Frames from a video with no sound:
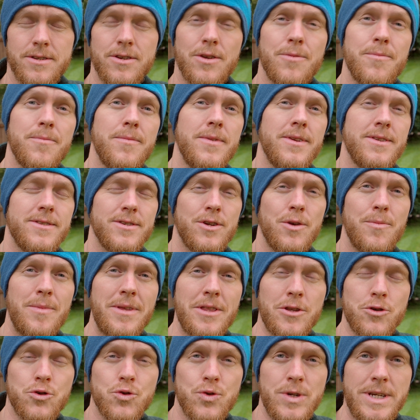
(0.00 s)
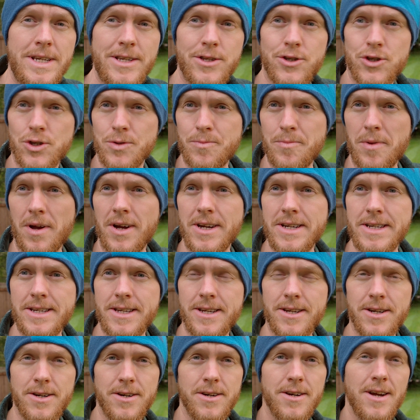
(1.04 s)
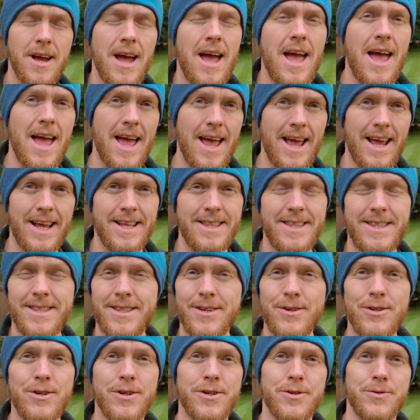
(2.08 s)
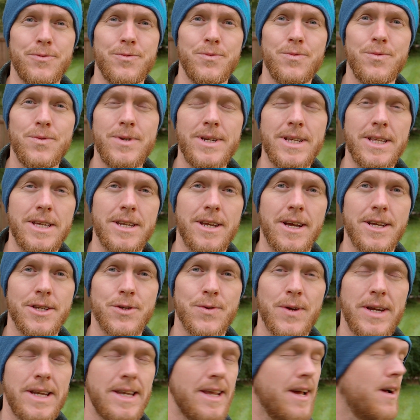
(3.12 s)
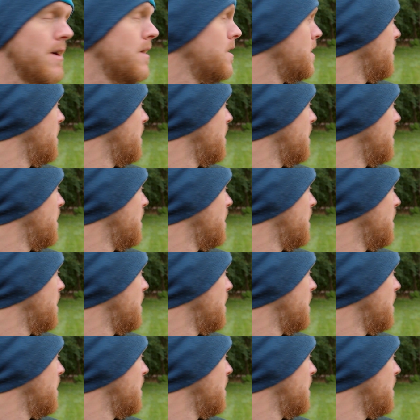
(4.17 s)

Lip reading: going to be the trees just behind here, and they're looking really nice right now.